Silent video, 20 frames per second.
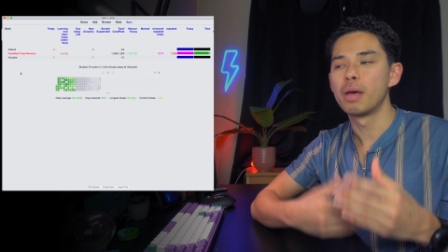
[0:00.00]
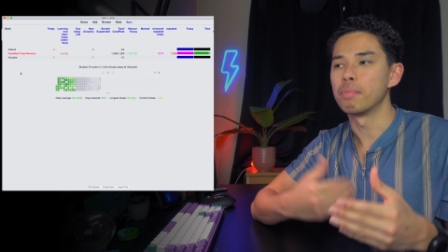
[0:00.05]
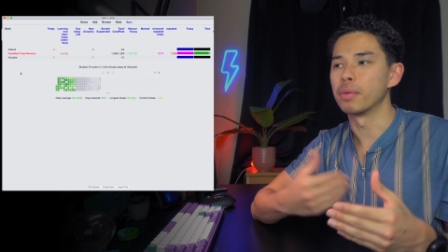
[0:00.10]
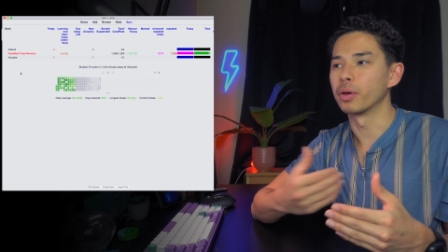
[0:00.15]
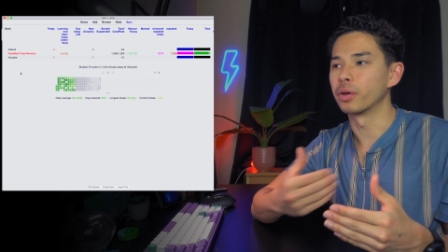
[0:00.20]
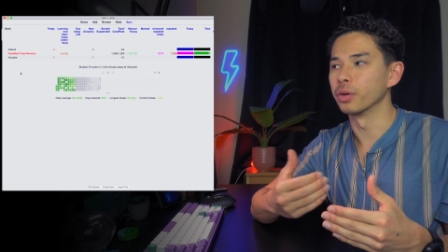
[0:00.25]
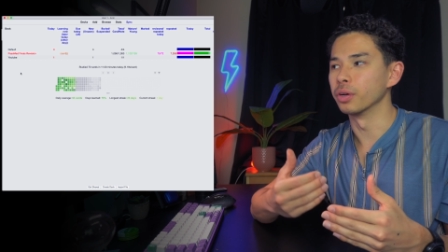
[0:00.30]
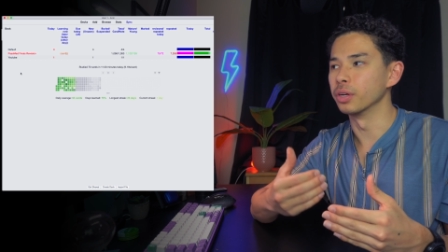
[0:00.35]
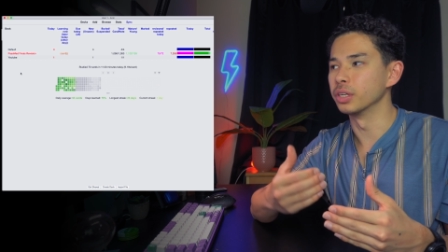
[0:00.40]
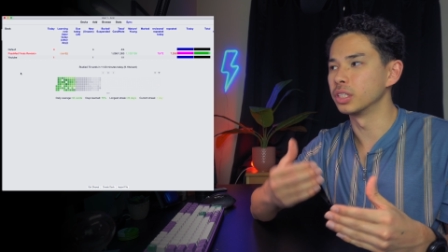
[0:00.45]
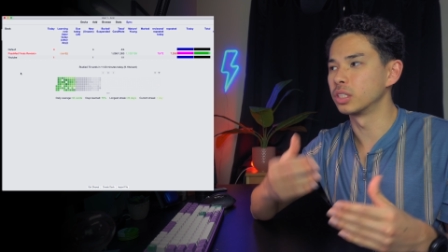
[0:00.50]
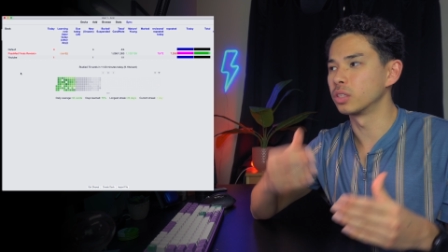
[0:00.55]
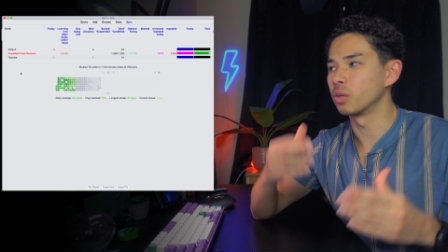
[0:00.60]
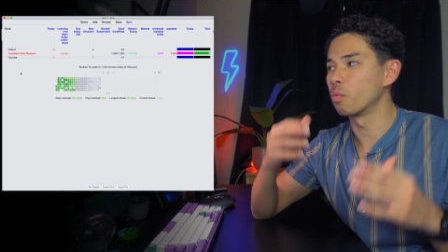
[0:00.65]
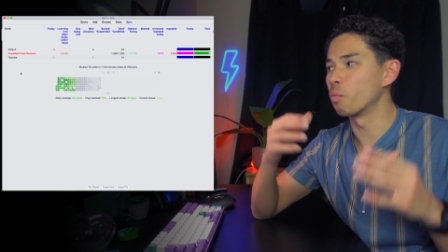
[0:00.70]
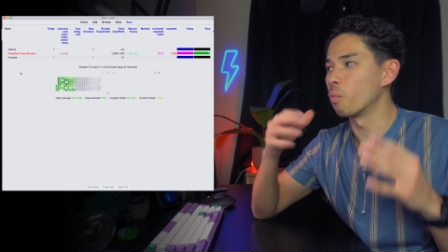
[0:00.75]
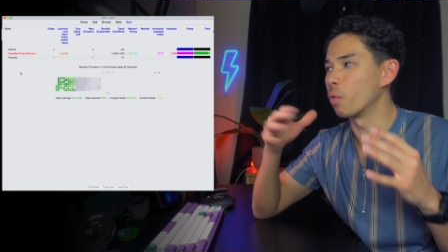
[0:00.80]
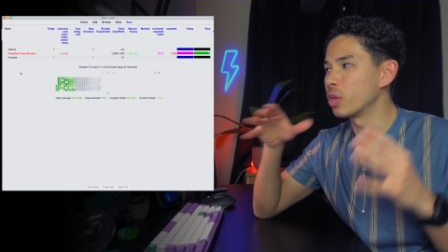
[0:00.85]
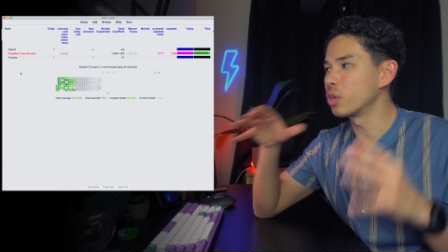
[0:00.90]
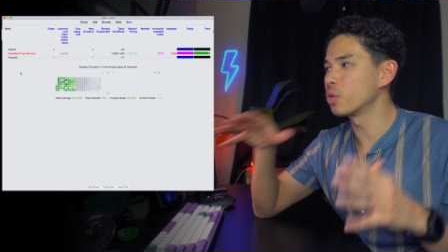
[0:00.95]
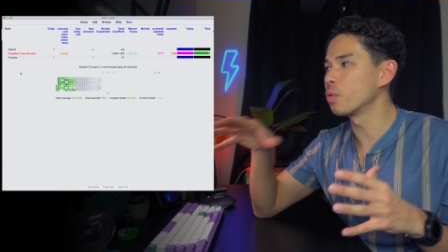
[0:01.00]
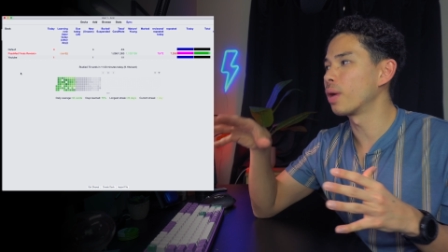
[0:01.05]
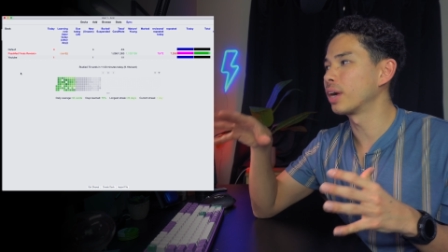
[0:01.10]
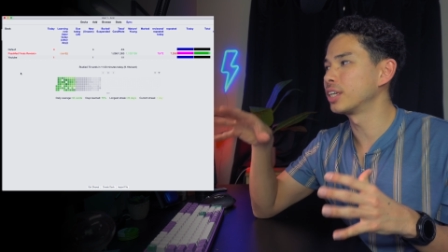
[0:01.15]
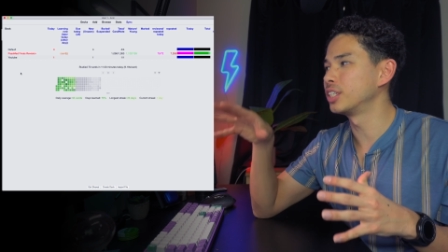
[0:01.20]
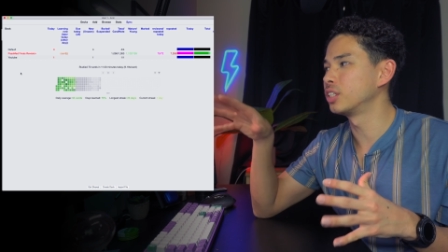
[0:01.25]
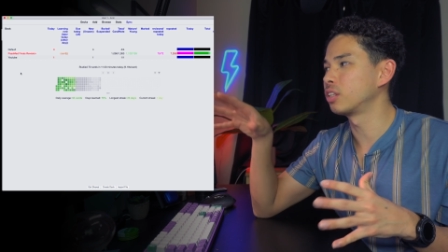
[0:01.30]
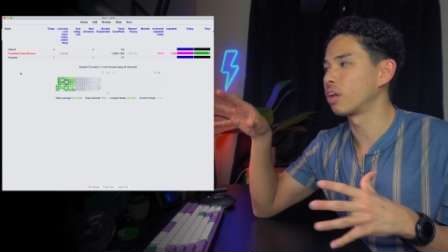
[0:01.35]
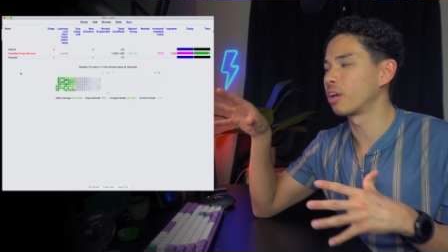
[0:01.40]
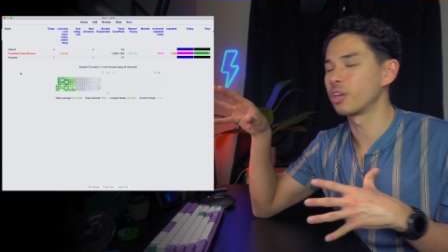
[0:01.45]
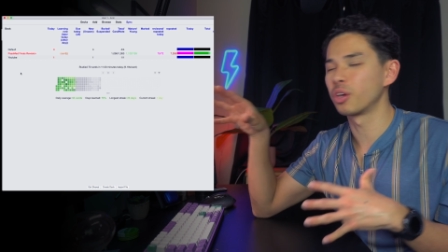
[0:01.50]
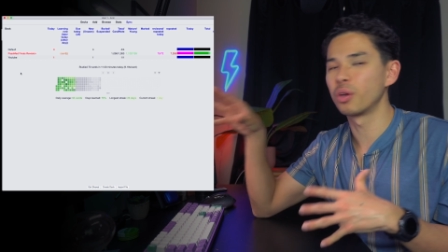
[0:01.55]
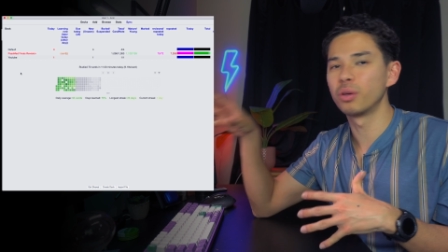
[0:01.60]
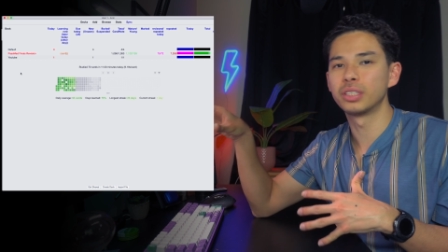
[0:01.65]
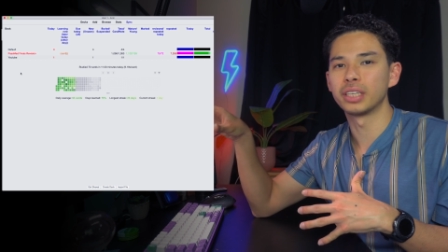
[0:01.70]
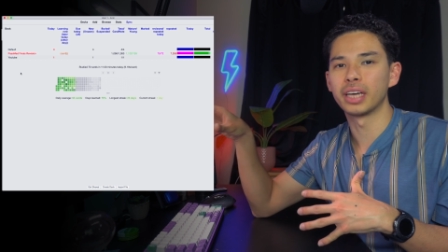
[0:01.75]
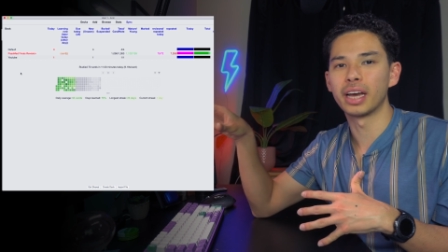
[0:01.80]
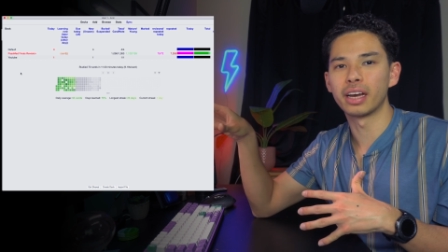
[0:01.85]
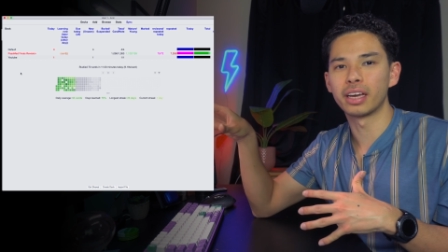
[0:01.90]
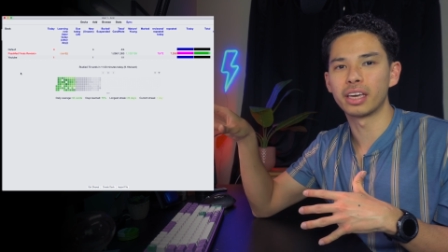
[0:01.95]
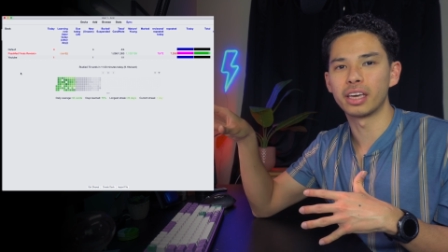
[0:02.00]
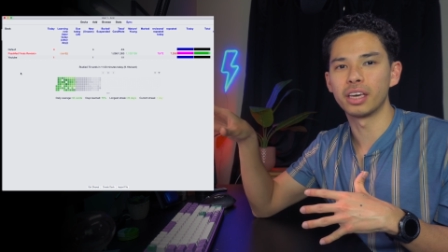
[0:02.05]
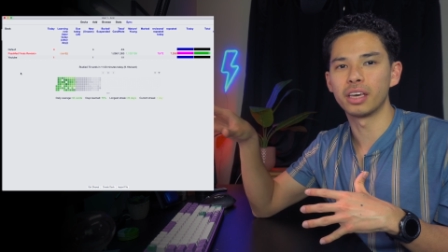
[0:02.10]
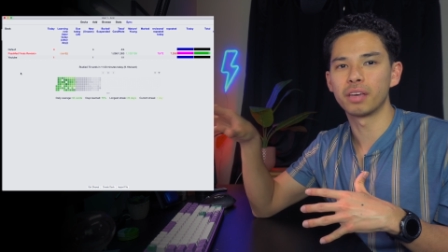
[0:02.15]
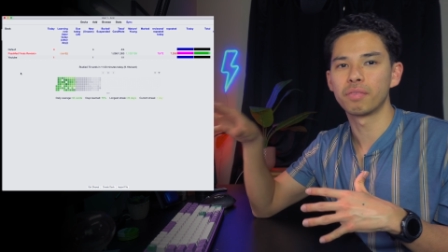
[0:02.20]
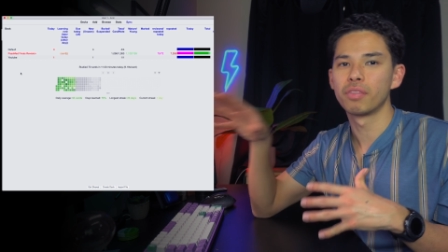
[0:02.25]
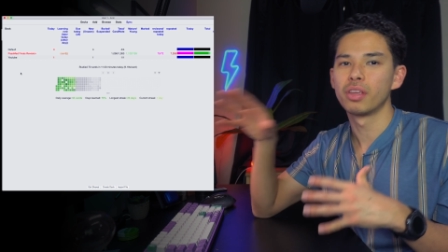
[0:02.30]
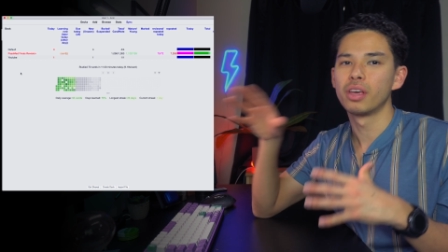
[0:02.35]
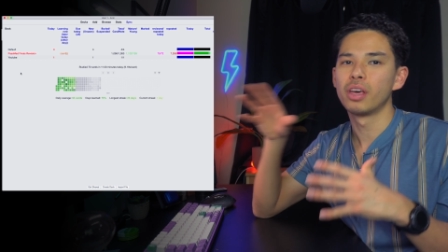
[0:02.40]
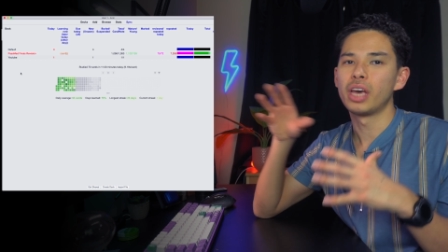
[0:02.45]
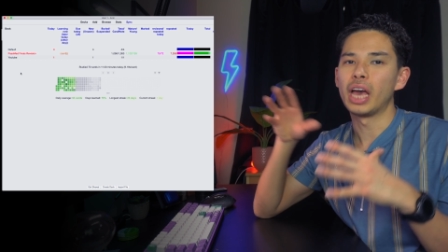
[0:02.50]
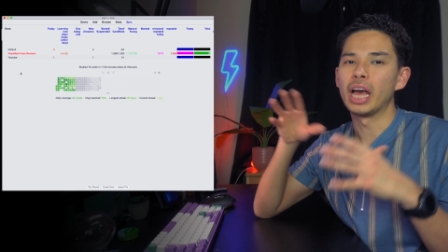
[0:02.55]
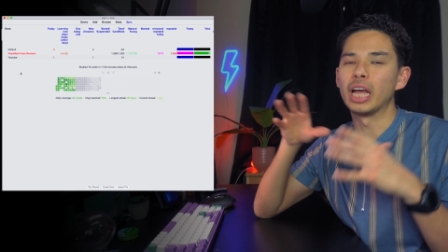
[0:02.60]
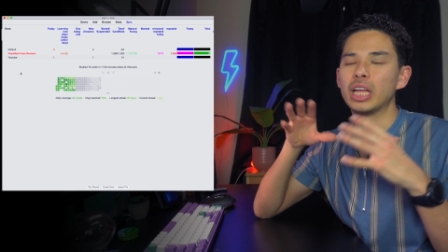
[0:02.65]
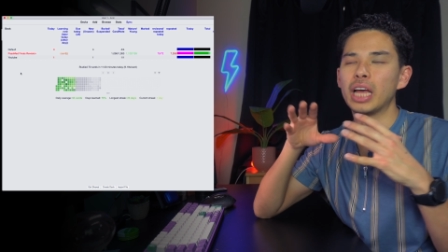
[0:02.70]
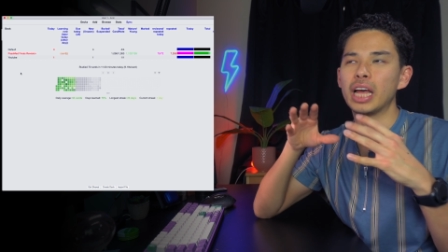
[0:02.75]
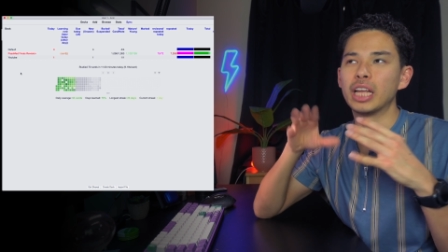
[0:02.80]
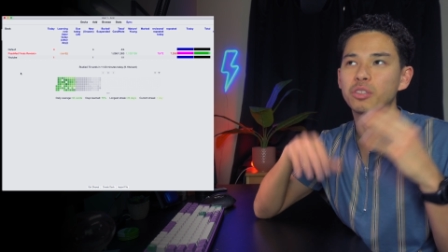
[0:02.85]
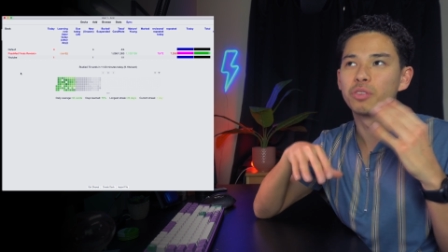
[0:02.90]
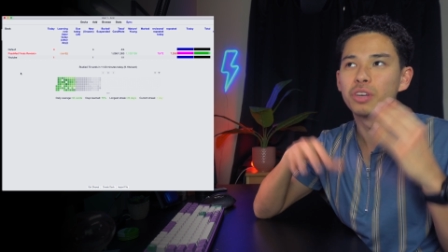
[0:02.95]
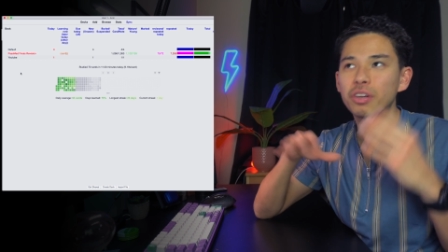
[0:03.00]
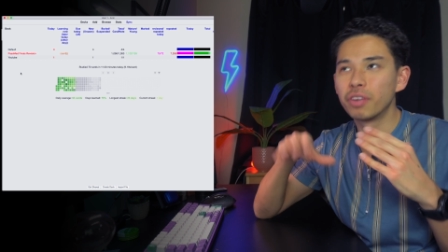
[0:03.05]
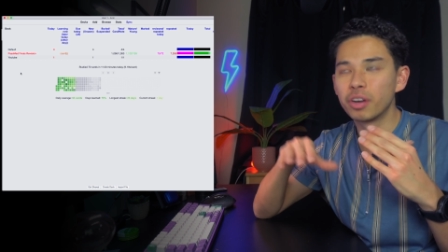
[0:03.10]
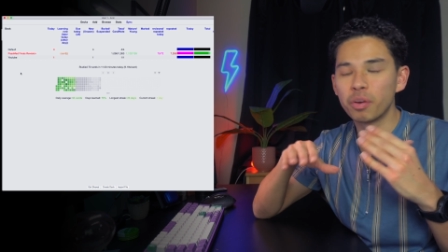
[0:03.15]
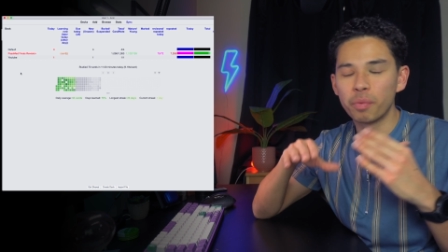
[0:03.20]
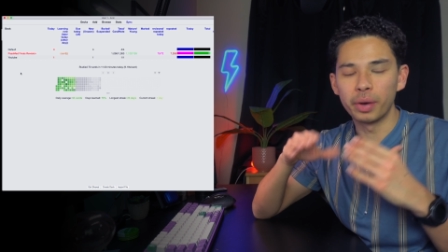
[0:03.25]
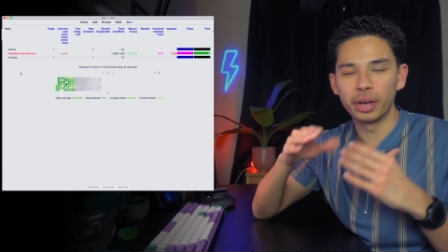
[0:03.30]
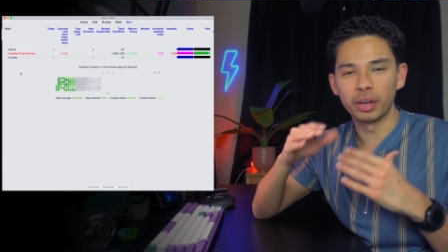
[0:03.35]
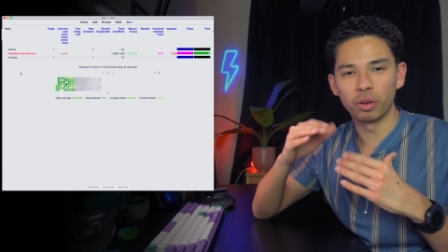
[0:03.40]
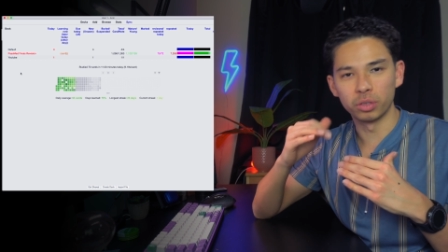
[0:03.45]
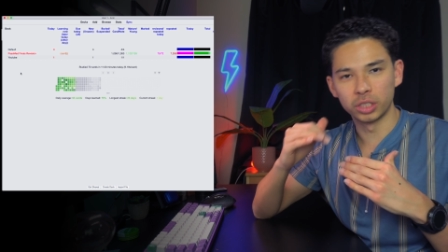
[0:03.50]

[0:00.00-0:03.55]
because when you actually start using Anki, it's really, really weird.